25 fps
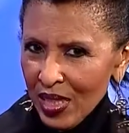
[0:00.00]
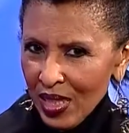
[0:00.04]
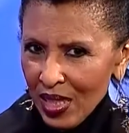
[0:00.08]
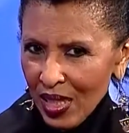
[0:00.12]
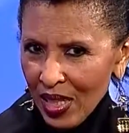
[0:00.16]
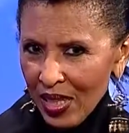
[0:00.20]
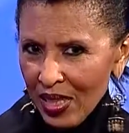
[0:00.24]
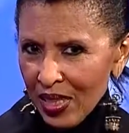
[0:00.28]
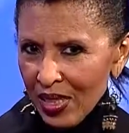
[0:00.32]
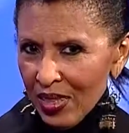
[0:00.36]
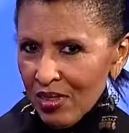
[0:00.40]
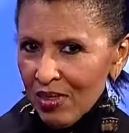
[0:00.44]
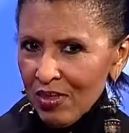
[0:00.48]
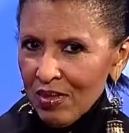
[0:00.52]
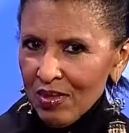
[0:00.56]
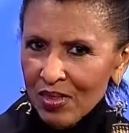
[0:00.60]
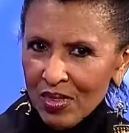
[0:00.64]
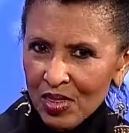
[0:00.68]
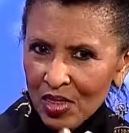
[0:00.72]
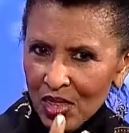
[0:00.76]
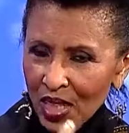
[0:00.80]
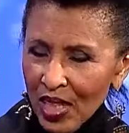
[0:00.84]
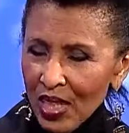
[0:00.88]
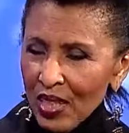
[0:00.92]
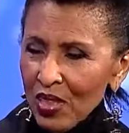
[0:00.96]
I can
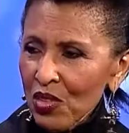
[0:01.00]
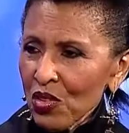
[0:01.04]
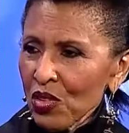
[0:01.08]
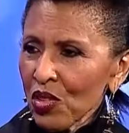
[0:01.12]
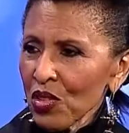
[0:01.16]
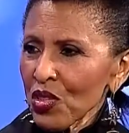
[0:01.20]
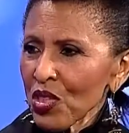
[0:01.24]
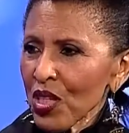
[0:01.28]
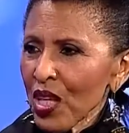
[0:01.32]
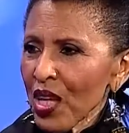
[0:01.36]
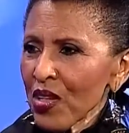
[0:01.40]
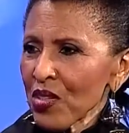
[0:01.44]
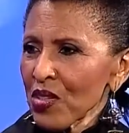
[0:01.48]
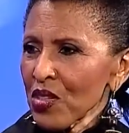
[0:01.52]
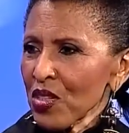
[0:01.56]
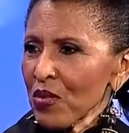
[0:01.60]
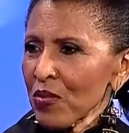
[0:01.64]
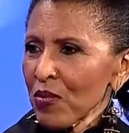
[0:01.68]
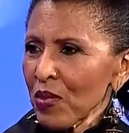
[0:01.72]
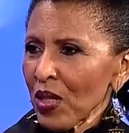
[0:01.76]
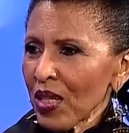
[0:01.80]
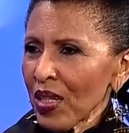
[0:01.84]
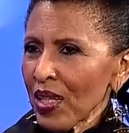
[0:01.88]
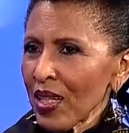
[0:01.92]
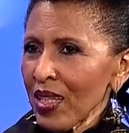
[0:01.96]
change the sounds
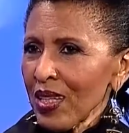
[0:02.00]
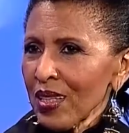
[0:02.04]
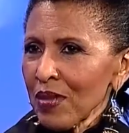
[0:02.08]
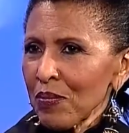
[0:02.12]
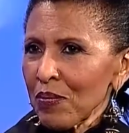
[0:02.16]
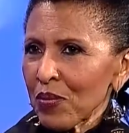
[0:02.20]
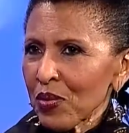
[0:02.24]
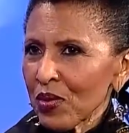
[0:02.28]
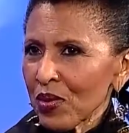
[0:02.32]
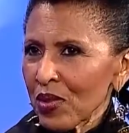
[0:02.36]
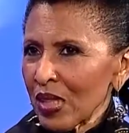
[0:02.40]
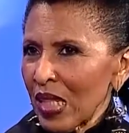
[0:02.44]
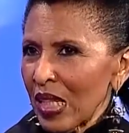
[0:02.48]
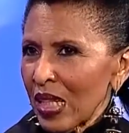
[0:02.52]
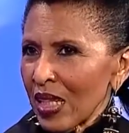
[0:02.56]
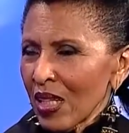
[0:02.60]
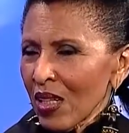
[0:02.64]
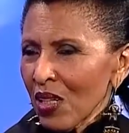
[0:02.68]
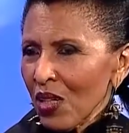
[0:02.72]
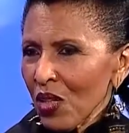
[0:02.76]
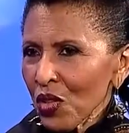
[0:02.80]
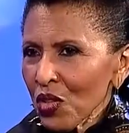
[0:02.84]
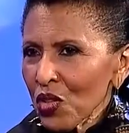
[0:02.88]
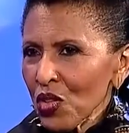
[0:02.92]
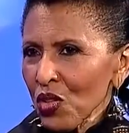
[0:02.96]
of and it
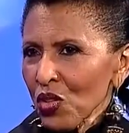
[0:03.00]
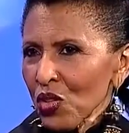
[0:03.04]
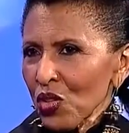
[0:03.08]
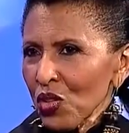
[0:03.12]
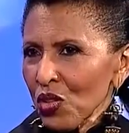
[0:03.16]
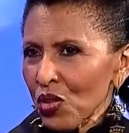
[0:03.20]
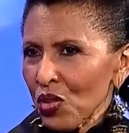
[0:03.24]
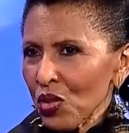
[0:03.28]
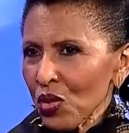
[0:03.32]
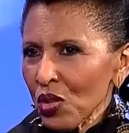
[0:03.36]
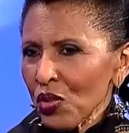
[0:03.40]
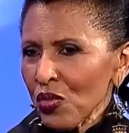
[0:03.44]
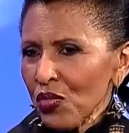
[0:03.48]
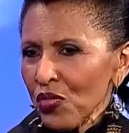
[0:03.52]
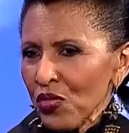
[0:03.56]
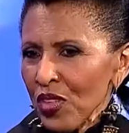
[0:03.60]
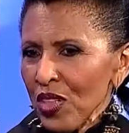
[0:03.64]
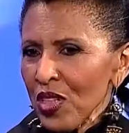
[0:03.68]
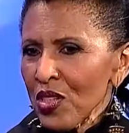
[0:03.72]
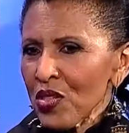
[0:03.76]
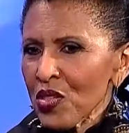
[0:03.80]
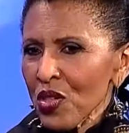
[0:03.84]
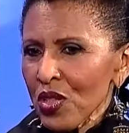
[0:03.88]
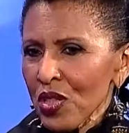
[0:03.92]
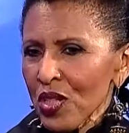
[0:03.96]
also just sort of
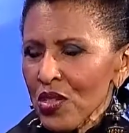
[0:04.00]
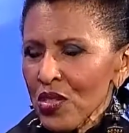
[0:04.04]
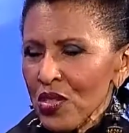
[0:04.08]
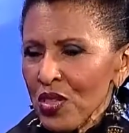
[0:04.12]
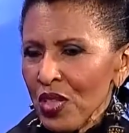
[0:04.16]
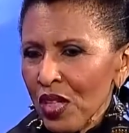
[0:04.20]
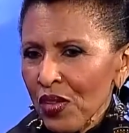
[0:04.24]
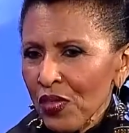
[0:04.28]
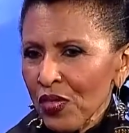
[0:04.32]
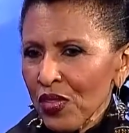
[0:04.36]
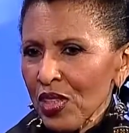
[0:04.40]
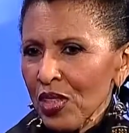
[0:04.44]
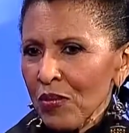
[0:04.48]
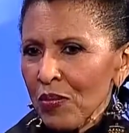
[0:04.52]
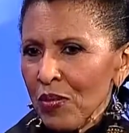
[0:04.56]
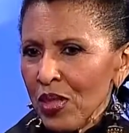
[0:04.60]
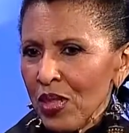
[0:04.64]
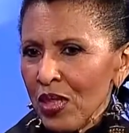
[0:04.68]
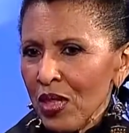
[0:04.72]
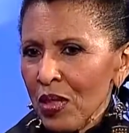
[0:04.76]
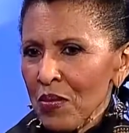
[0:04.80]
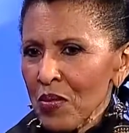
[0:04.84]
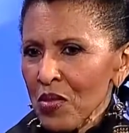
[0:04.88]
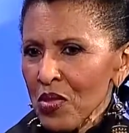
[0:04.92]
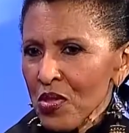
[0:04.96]
feeds on itself, and it
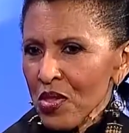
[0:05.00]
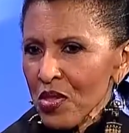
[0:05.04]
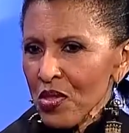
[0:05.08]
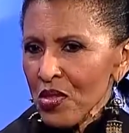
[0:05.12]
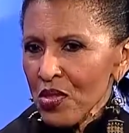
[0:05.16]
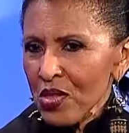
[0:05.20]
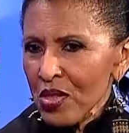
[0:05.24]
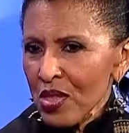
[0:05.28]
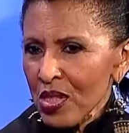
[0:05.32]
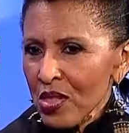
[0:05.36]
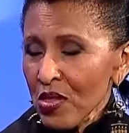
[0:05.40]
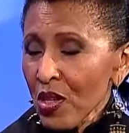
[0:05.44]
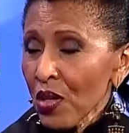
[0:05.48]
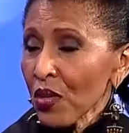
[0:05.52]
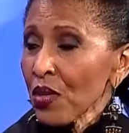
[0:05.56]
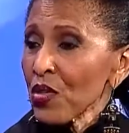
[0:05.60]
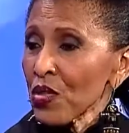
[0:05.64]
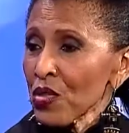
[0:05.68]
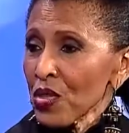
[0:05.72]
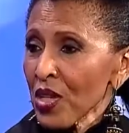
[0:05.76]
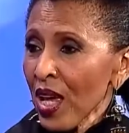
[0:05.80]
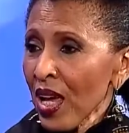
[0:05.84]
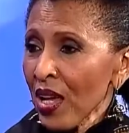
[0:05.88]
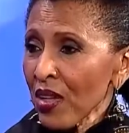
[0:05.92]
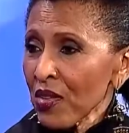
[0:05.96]
becomes these other
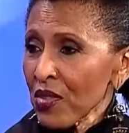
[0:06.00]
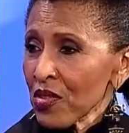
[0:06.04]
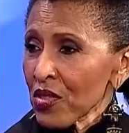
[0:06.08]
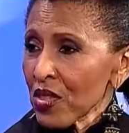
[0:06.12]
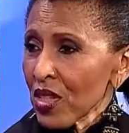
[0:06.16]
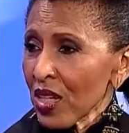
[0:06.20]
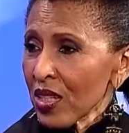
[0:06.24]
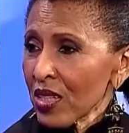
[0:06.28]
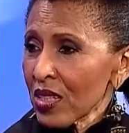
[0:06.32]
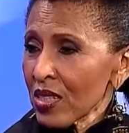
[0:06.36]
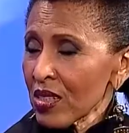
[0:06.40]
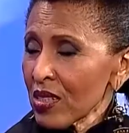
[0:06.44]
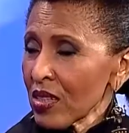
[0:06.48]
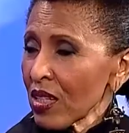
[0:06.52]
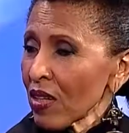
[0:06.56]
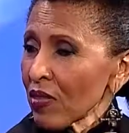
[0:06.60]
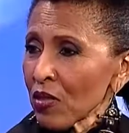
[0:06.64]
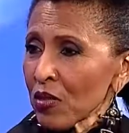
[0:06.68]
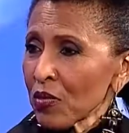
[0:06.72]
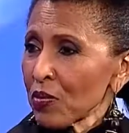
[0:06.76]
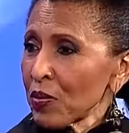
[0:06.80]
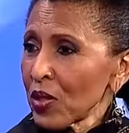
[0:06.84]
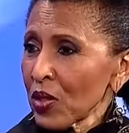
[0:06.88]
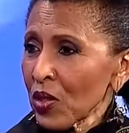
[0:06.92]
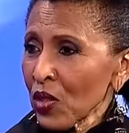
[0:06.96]
sounds that's
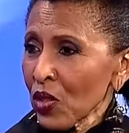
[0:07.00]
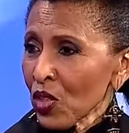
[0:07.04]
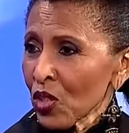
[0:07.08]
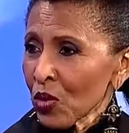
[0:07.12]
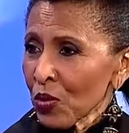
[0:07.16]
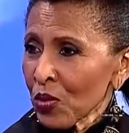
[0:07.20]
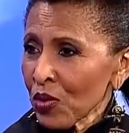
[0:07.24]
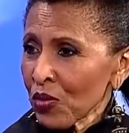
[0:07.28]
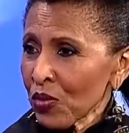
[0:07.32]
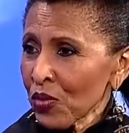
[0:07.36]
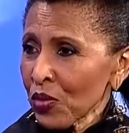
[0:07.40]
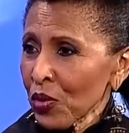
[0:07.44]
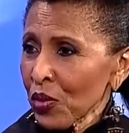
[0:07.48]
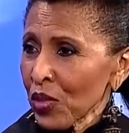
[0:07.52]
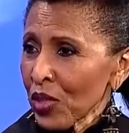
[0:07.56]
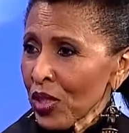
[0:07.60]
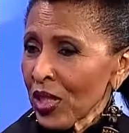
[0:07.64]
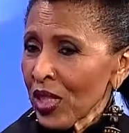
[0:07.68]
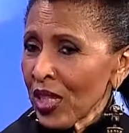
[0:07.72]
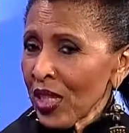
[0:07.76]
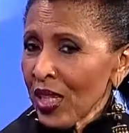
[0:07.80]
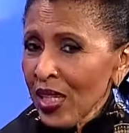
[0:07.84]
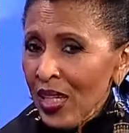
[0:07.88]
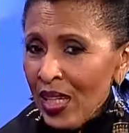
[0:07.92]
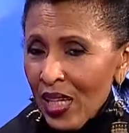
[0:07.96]
never been heard before,
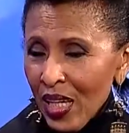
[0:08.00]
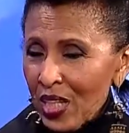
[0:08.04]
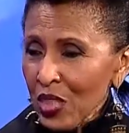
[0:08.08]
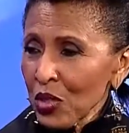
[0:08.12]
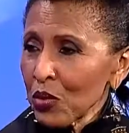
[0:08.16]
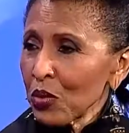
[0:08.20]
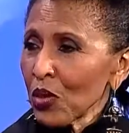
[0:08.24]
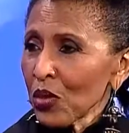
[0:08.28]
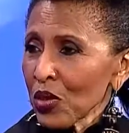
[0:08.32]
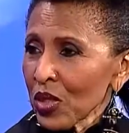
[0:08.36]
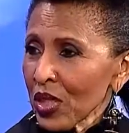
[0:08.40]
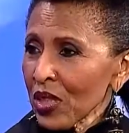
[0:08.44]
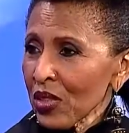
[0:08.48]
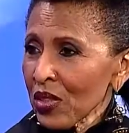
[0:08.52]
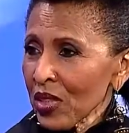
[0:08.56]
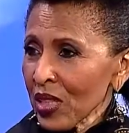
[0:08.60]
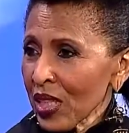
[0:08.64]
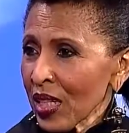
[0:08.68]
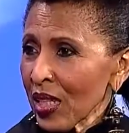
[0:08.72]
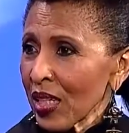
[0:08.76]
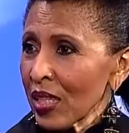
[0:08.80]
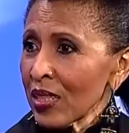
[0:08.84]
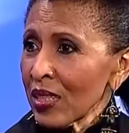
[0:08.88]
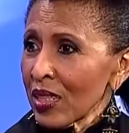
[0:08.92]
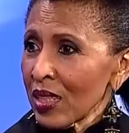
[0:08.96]
wow. And you won't hear
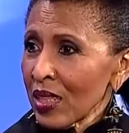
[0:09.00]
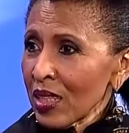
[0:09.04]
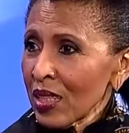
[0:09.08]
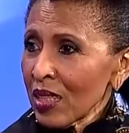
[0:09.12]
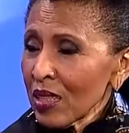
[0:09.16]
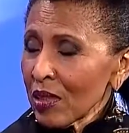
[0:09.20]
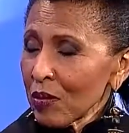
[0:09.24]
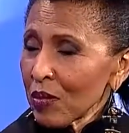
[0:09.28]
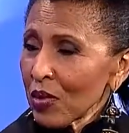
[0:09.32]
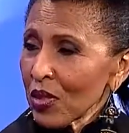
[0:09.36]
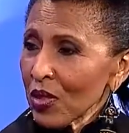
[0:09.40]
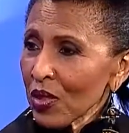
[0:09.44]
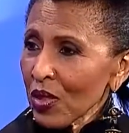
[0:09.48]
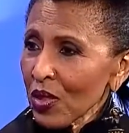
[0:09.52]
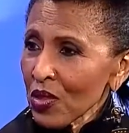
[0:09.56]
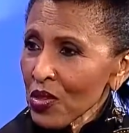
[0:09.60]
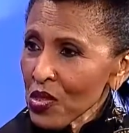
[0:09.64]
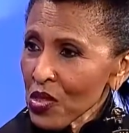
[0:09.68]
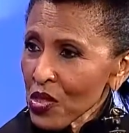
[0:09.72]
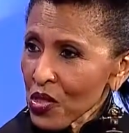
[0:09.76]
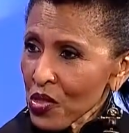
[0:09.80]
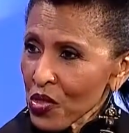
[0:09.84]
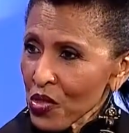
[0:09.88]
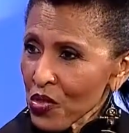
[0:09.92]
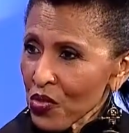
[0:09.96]
again
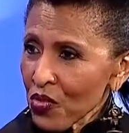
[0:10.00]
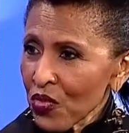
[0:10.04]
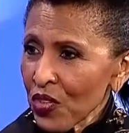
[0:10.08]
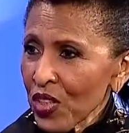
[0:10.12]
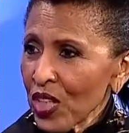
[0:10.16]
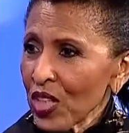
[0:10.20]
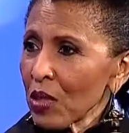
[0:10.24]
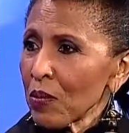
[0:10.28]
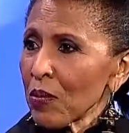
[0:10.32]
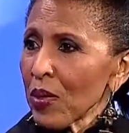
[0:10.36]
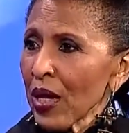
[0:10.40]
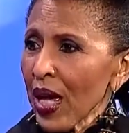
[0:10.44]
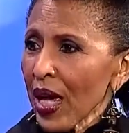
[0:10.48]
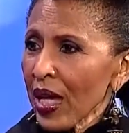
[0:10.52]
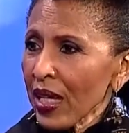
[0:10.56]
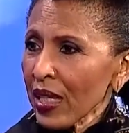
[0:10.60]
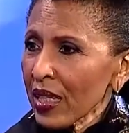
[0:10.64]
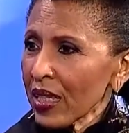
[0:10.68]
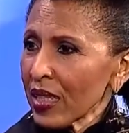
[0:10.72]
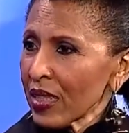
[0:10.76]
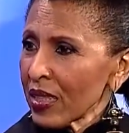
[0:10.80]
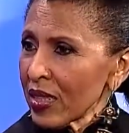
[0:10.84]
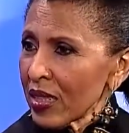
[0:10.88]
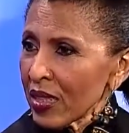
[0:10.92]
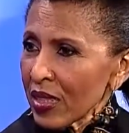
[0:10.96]
because it's
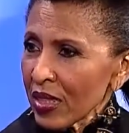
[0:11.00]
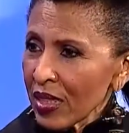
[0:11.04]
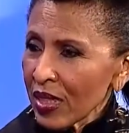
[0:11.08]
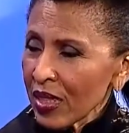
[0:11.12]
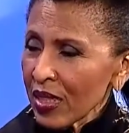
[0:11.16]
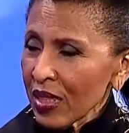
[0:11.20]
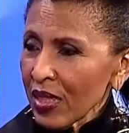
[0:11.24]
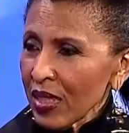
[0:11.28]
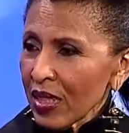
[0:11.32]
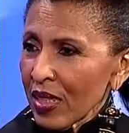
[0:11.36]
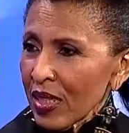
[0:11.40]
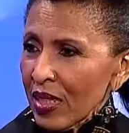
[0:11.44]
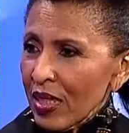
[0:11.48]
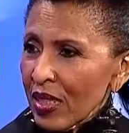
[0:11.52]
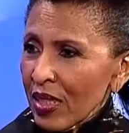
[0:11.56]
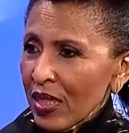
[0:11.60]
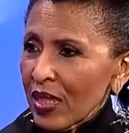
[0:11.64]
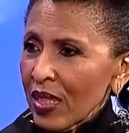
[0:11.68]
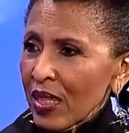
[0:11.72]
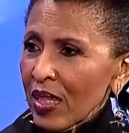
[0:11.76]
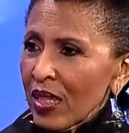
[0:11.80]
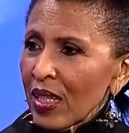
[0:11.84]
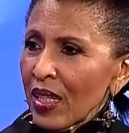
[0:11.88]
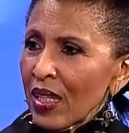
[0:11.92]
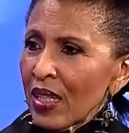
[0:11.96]
feedback. And
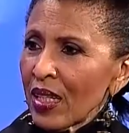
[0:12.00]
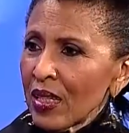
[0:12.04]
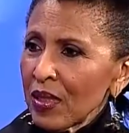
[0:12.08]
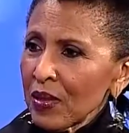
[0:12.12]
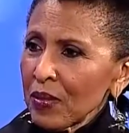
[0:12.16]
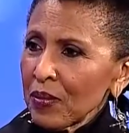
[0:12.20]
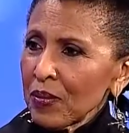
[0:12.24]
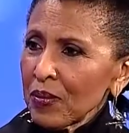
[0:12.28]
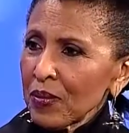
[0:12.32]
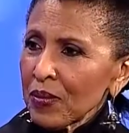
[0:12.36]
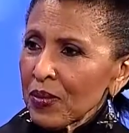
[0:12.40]
mm-hmm.